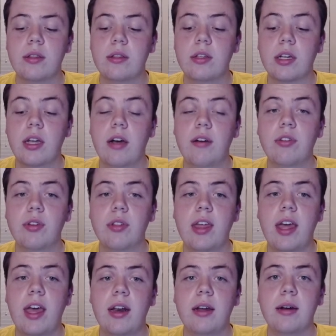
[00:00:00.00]
to cover
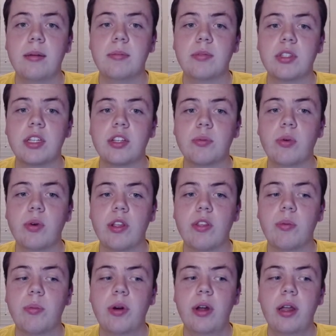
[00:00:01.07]
that um, six point
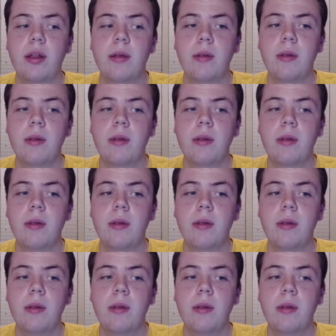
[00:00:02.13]
spread.